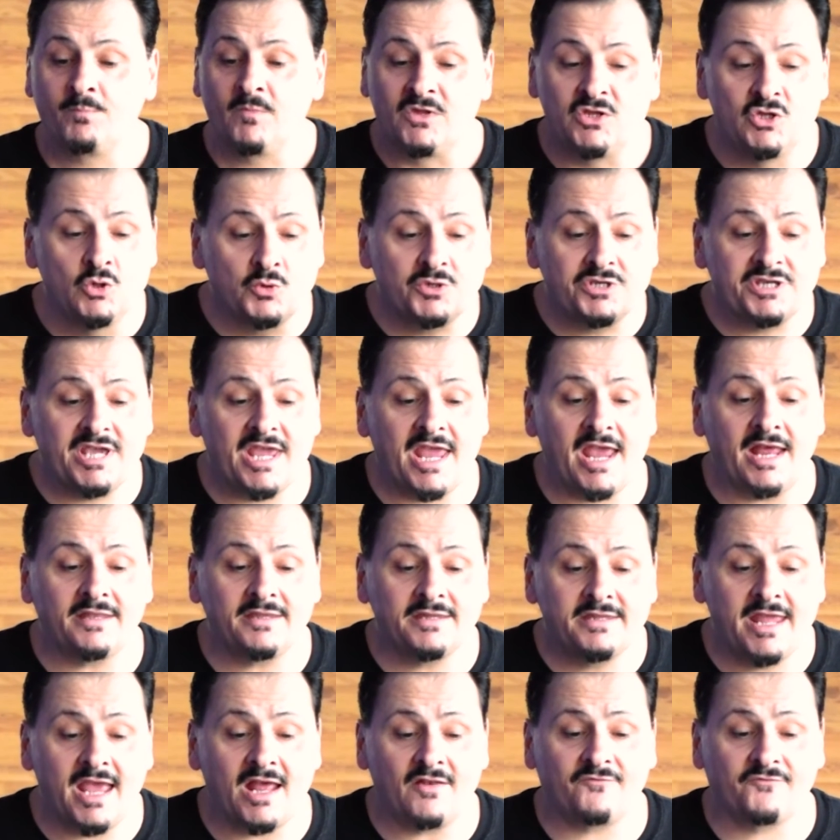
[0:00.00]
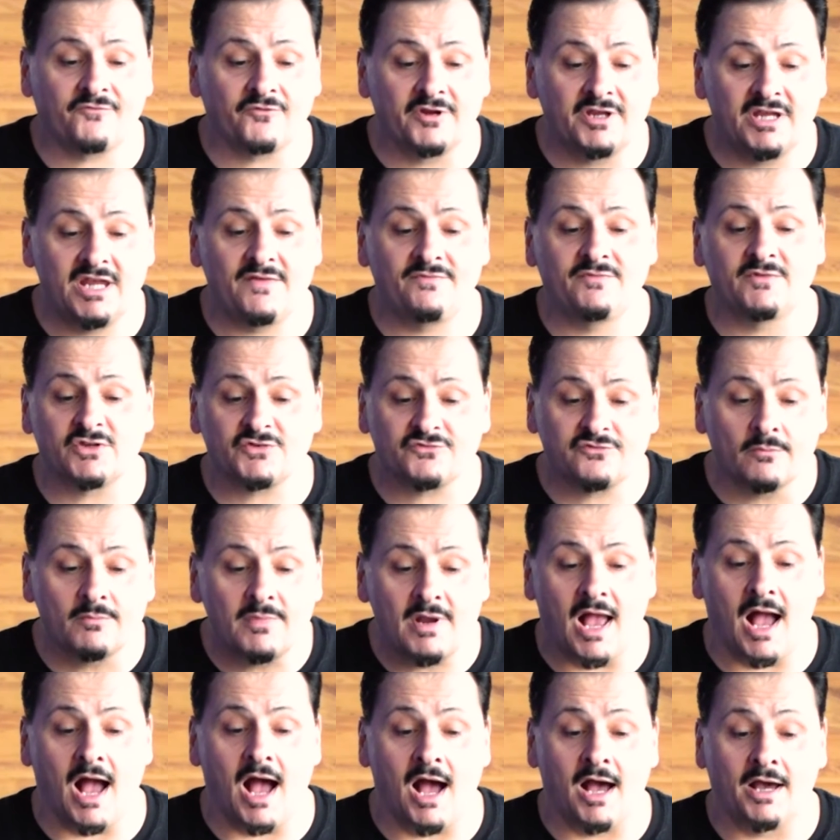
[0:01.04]
You can't get forgiveness from
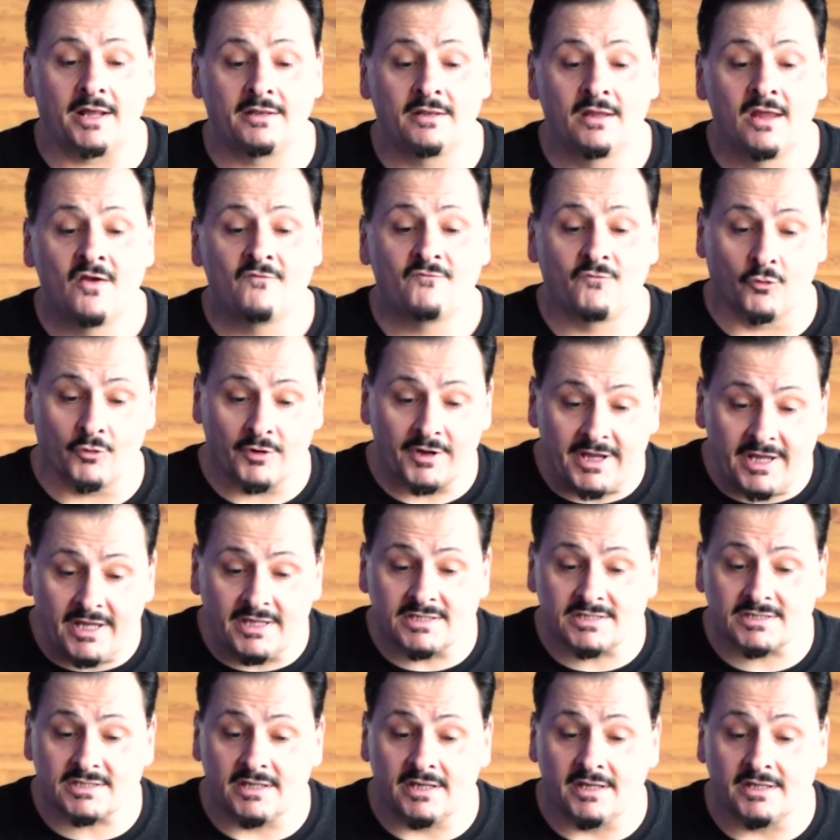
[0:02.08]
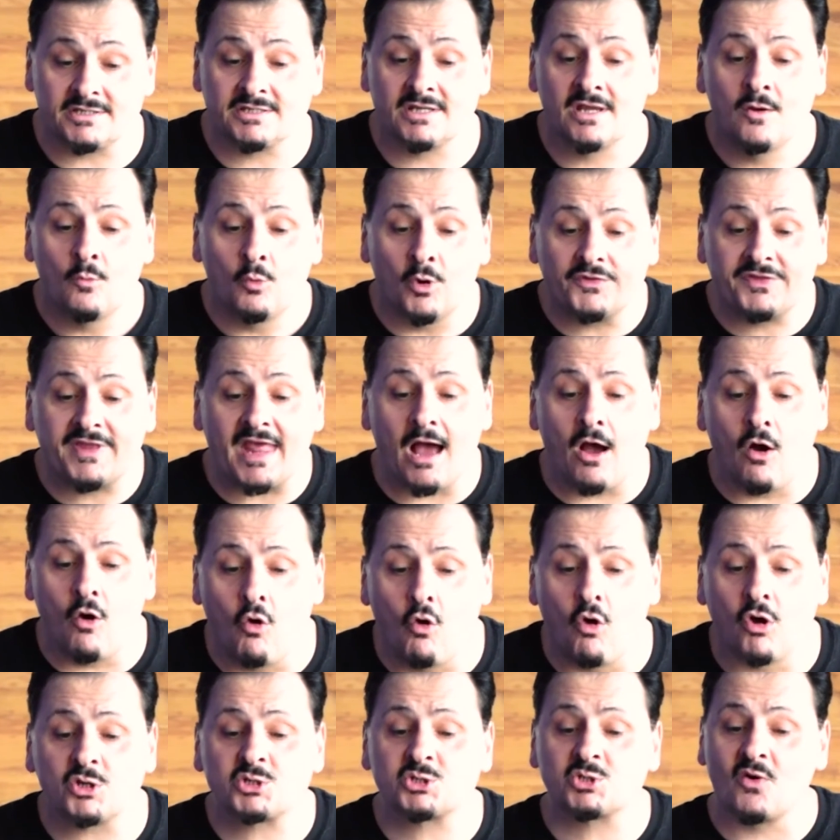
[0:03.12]
God, for instance, without
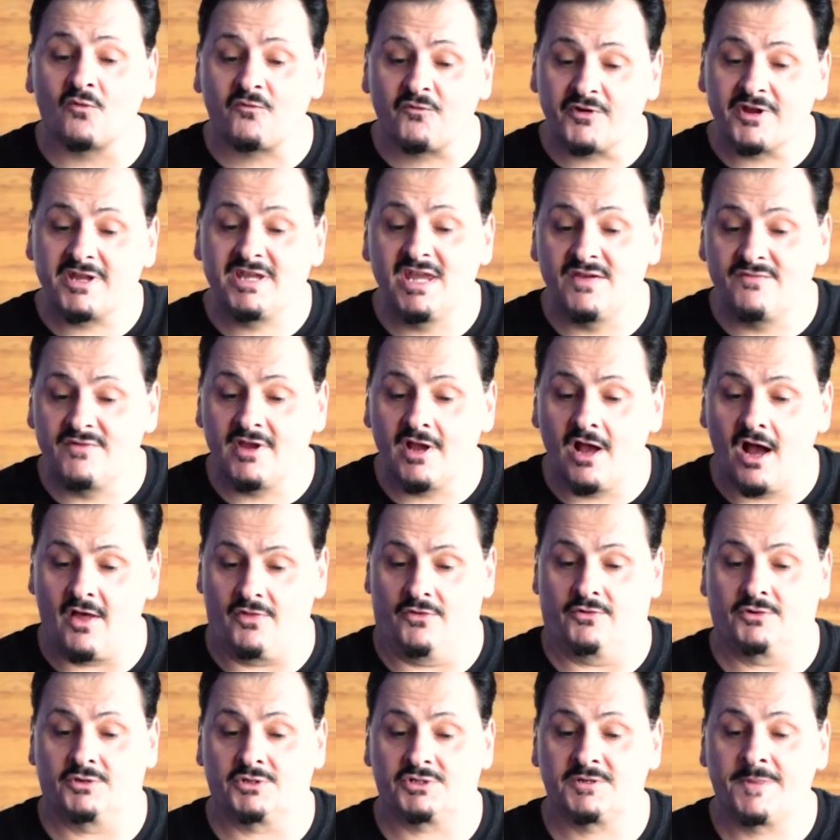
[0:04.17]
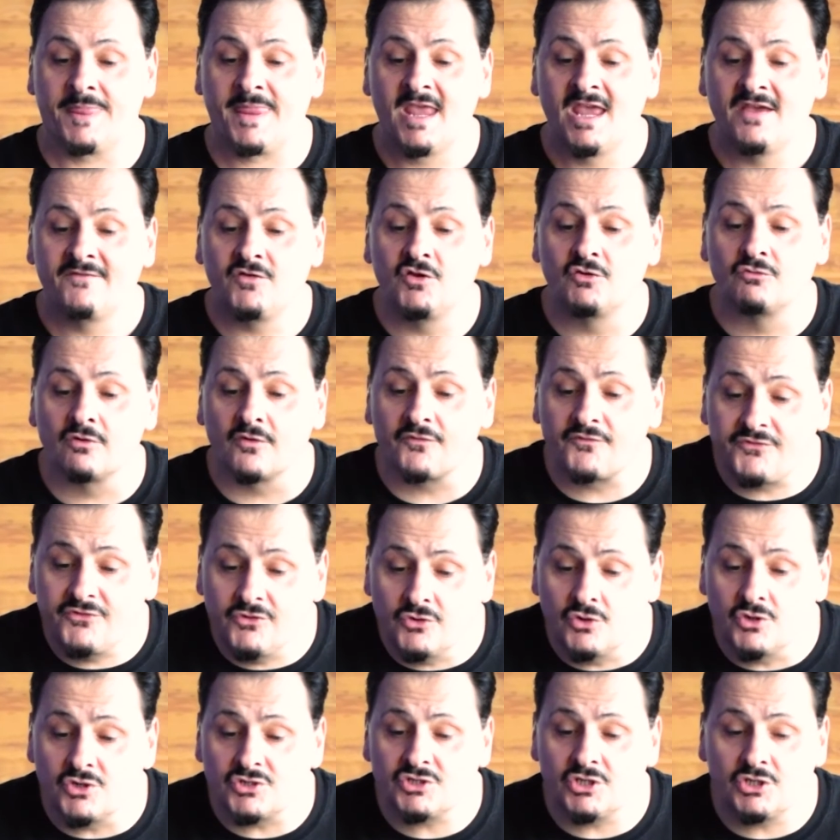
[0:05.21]
also forgiving others. If you
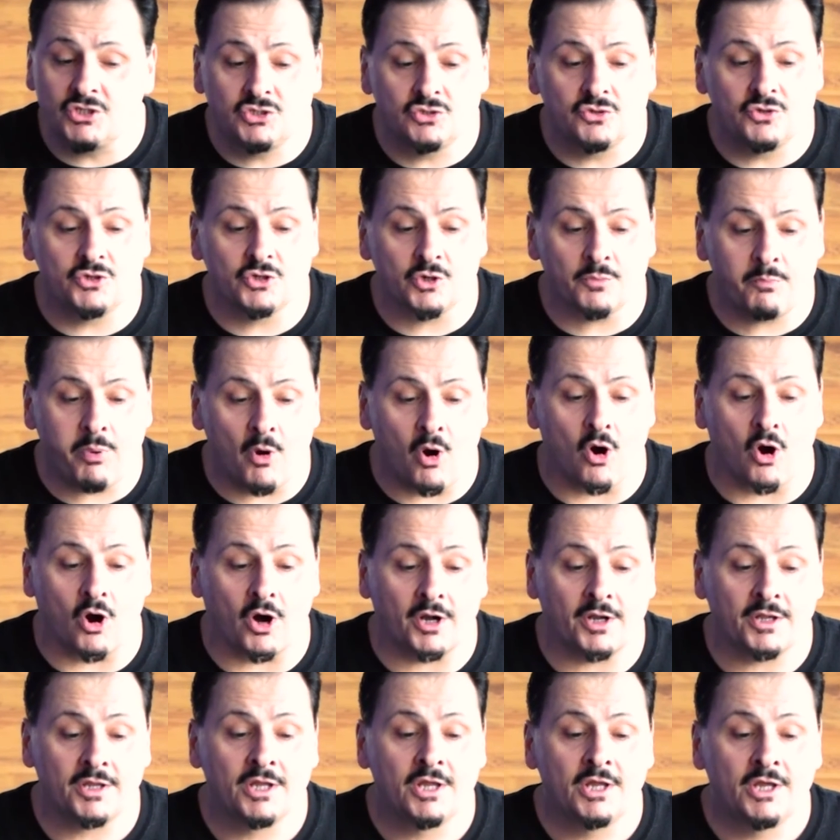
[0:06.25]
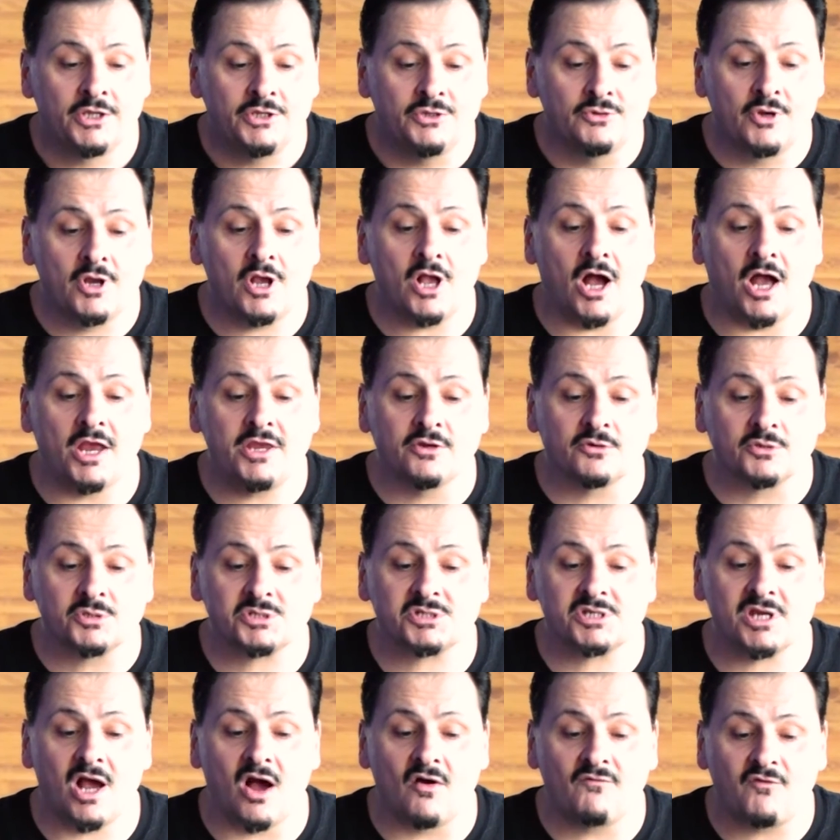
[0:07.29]
refuse to do your part, you cut
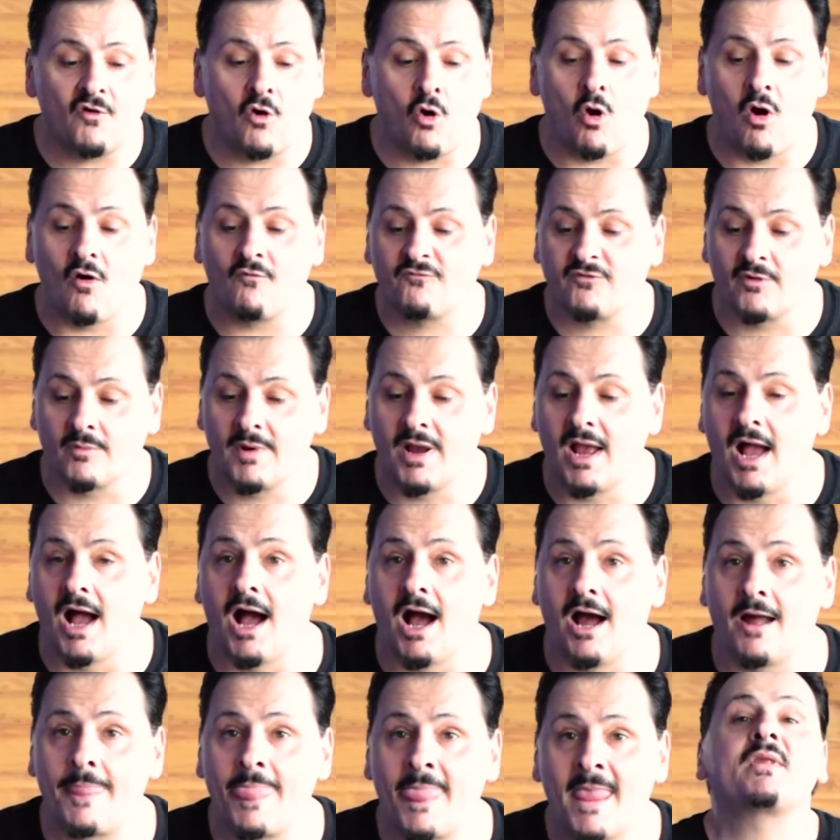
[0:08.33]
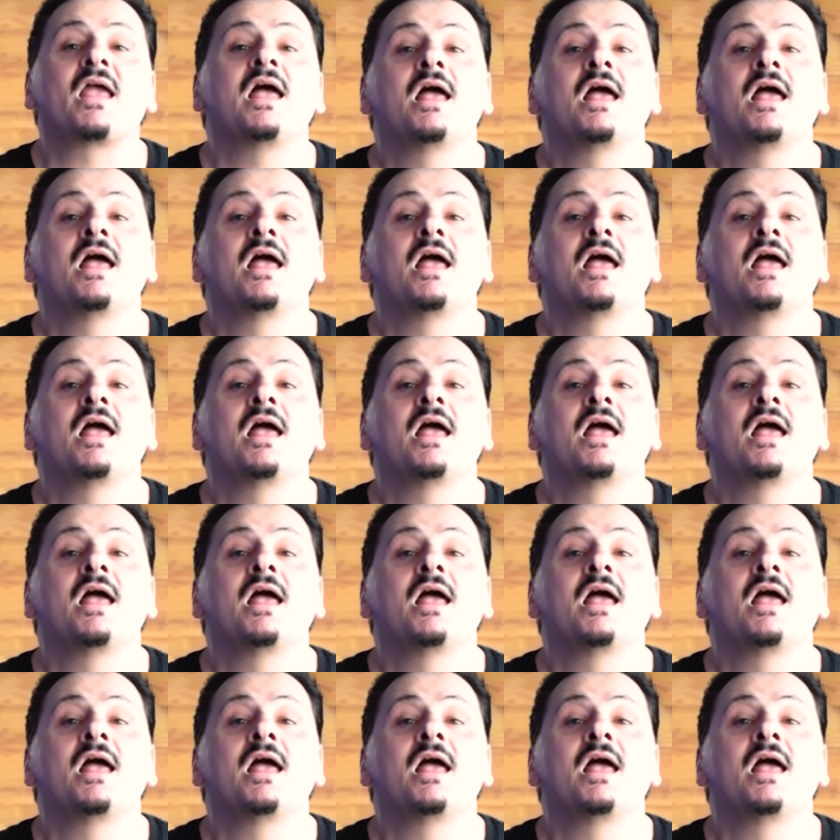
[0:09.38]
yourself off from God.